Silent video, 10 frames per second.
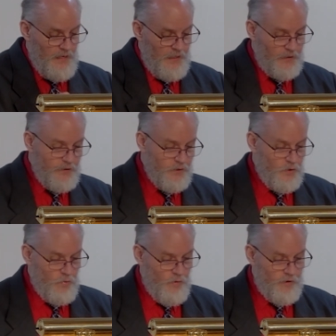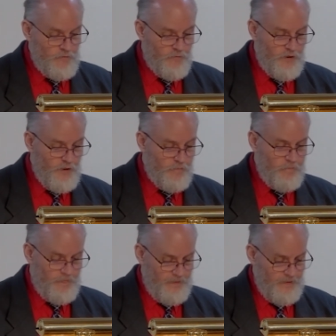And quoting
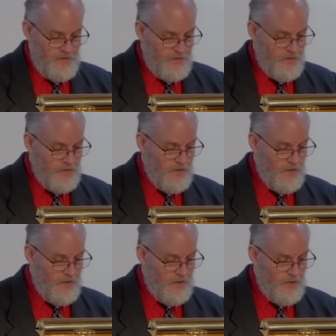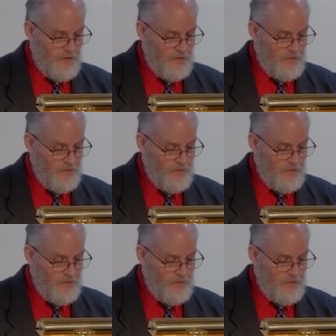from uh,